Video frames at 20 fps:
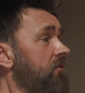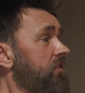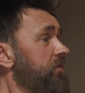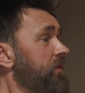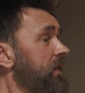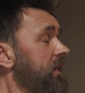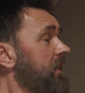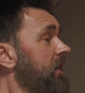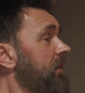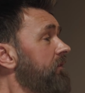as
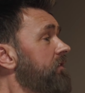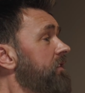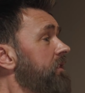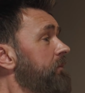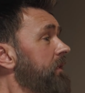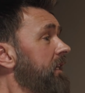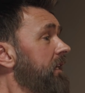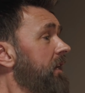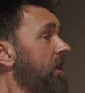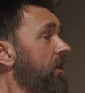we can
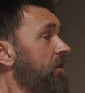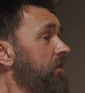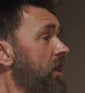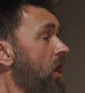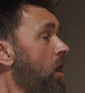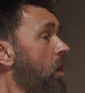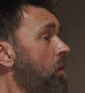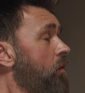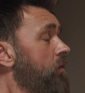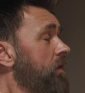comfortably go and
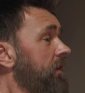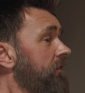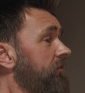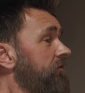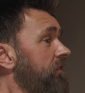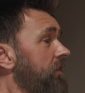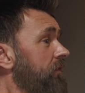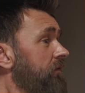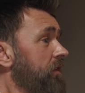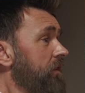hold it
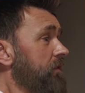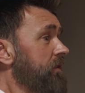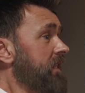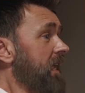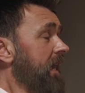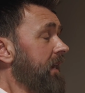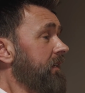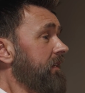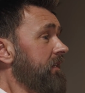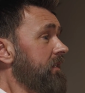for a few
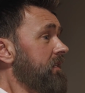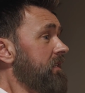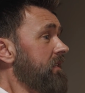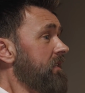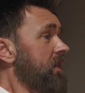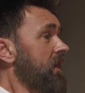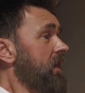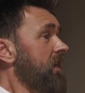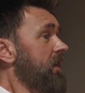seconds.